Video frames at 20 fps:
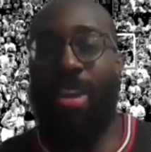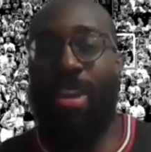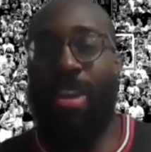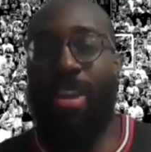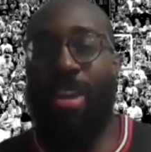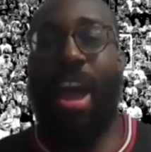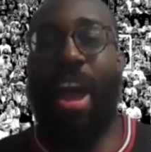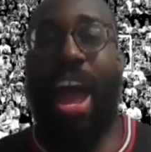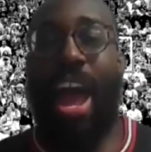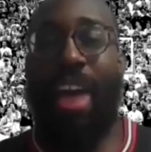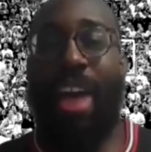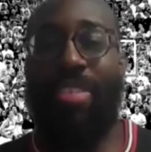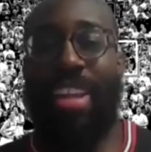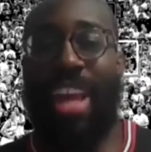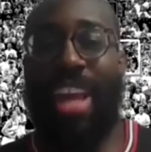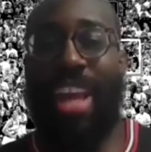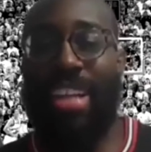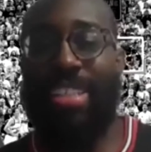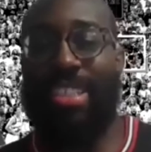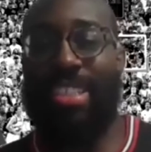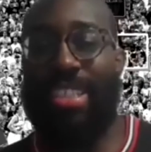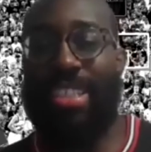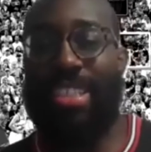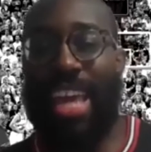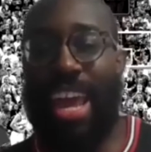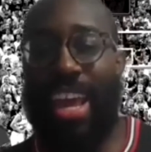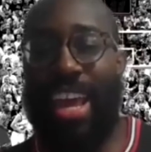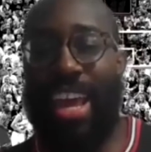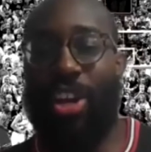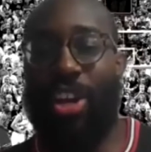having that
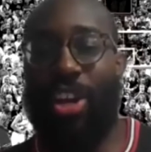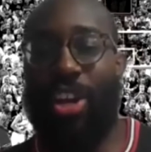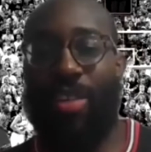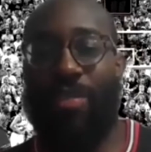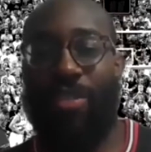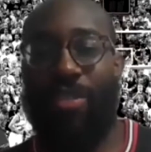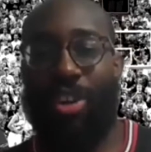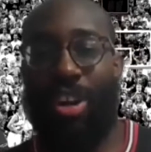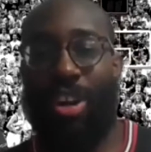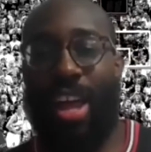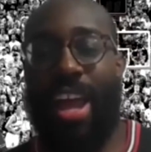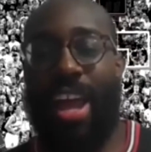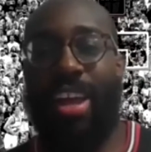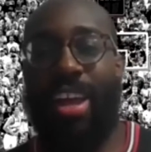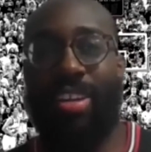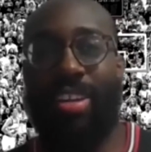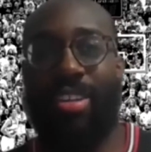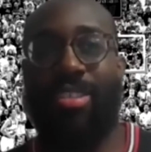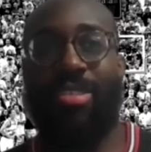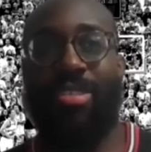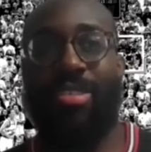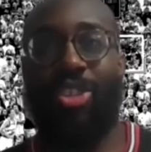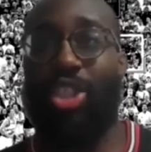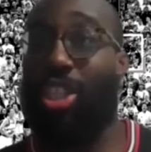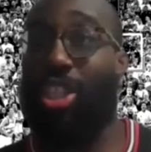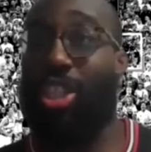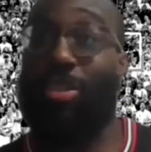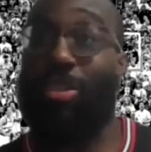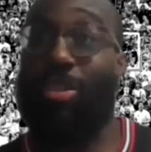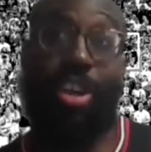standard for like
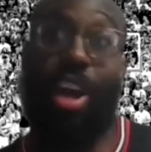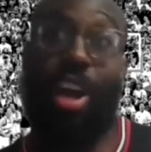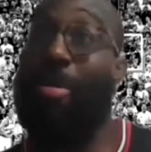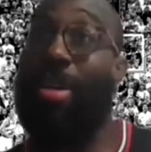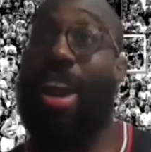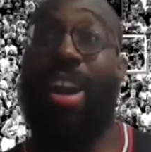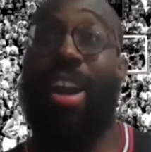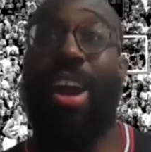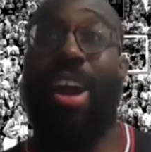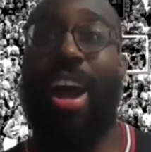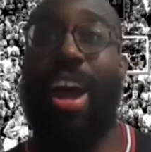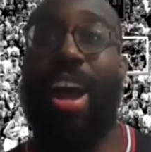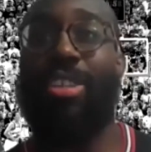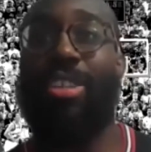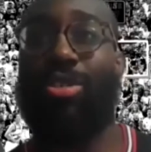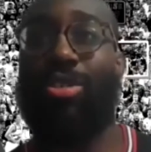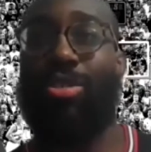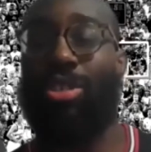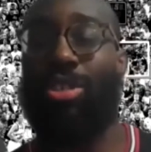just coming out of high school.